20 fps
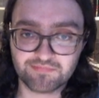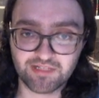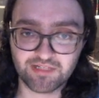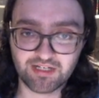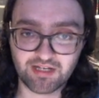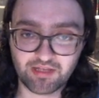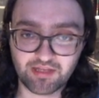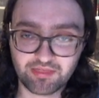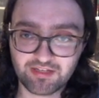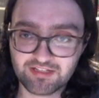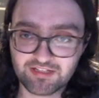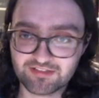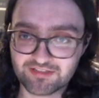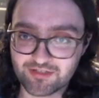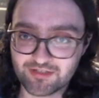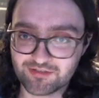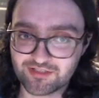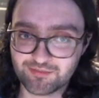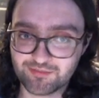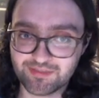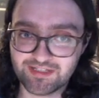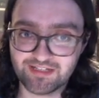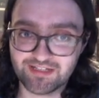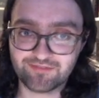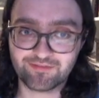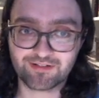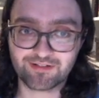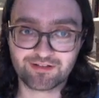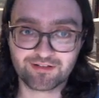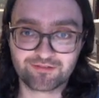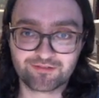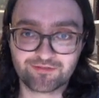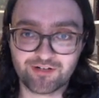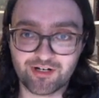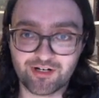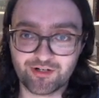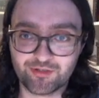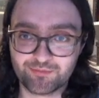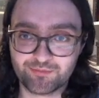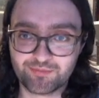I think it's going to be difficult for
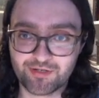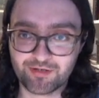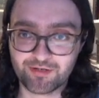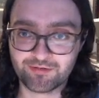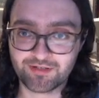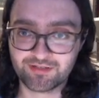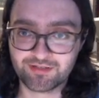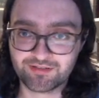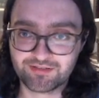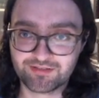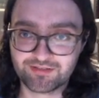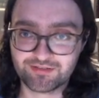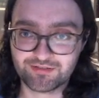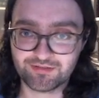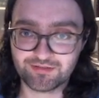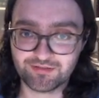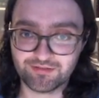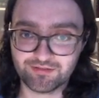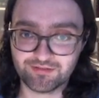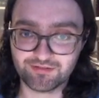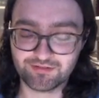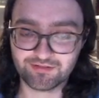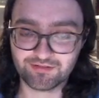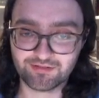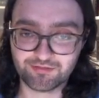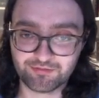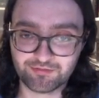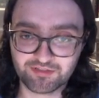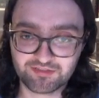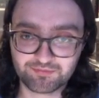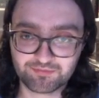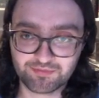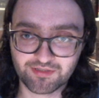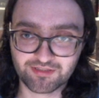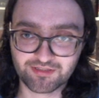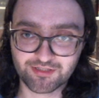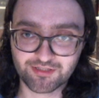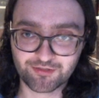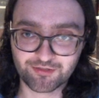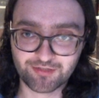our opponent to
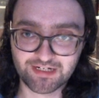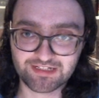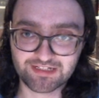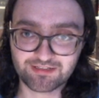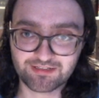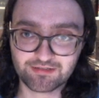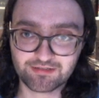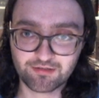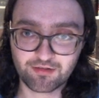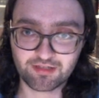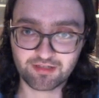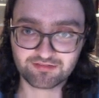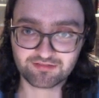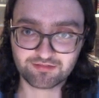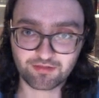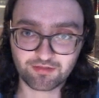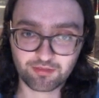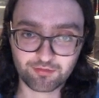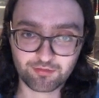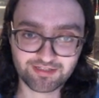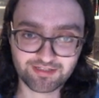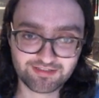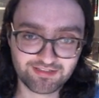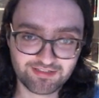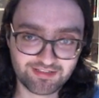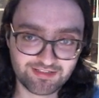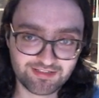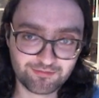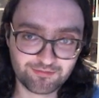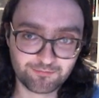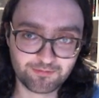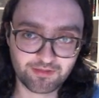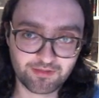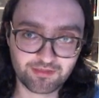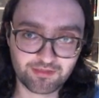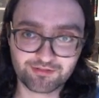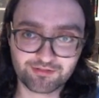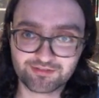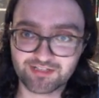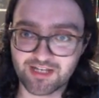respond correctly to this threat here
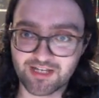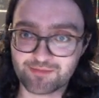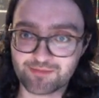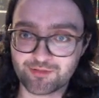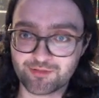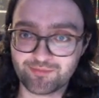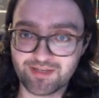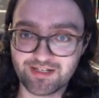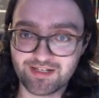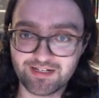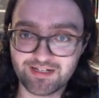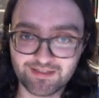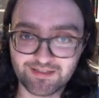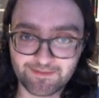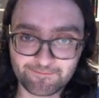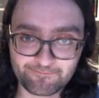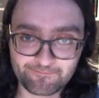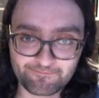with their time remaining.